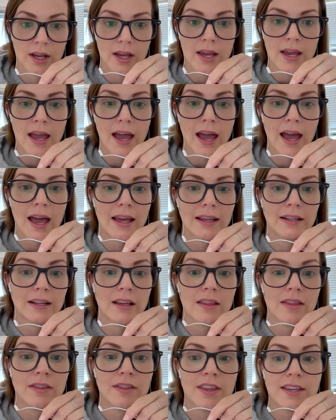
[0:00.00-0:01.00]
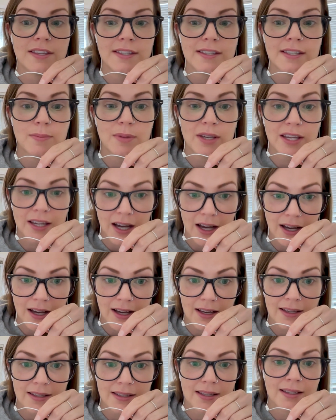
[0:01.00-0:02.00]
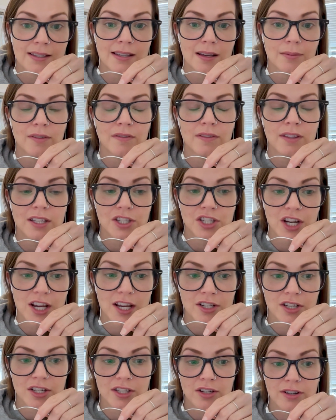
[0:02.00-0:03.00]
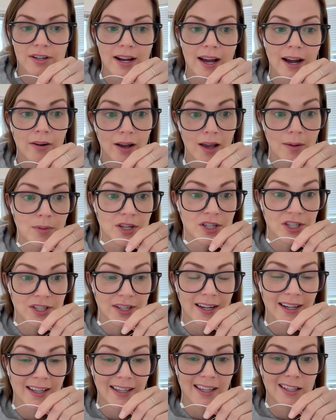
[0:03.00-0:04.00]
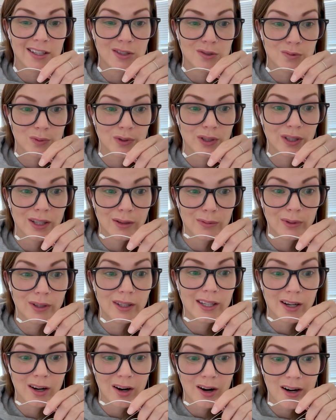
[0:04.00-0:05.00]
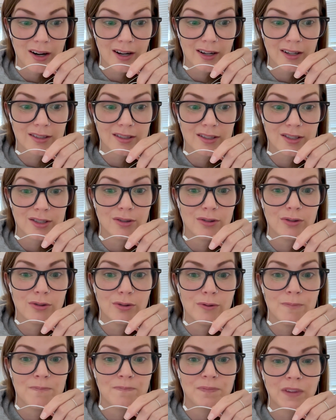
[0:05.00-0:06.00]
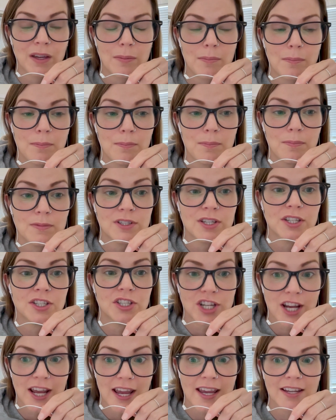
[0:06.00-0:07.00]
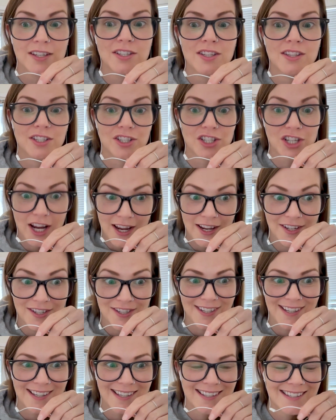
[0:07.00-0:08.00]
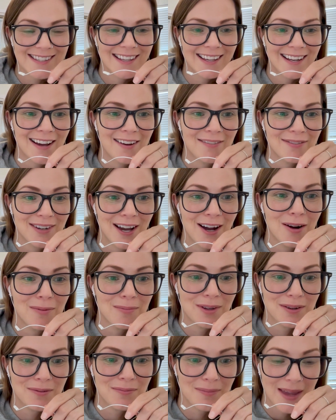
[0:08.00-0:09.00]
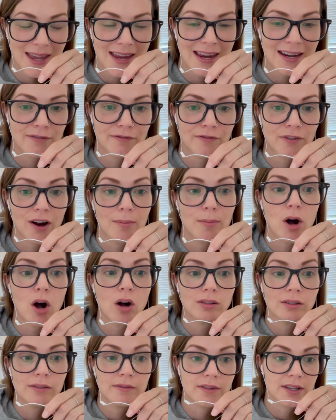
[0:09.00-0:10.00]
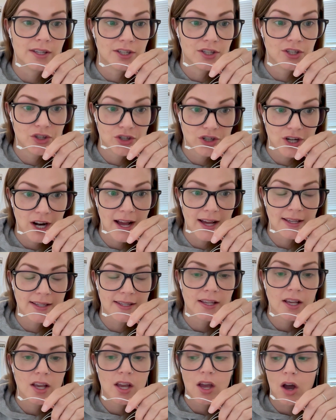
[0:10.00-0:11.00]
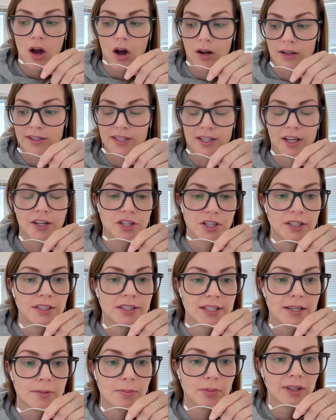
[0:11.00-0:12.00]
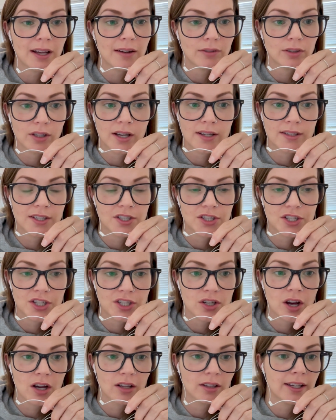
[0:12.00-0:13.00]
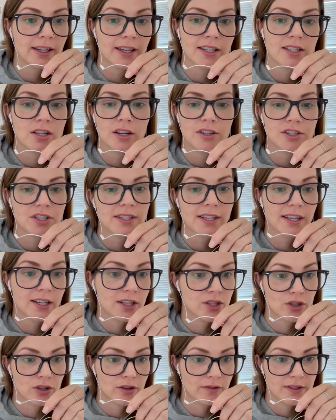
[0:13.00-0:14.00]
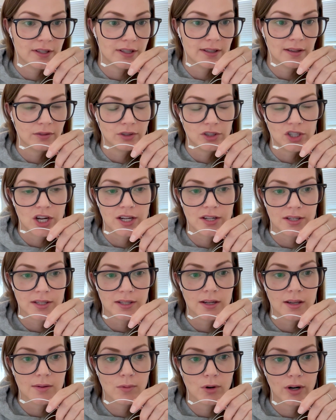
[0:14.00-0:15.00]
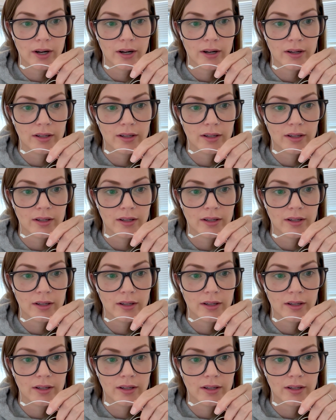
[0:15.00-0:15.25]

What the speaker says: And this is because some of these changes are now epigenetic, and it's really, really hard to change the changes that have now been made from all of this stress on such a deep level, because it's not just like surface level changes anymore.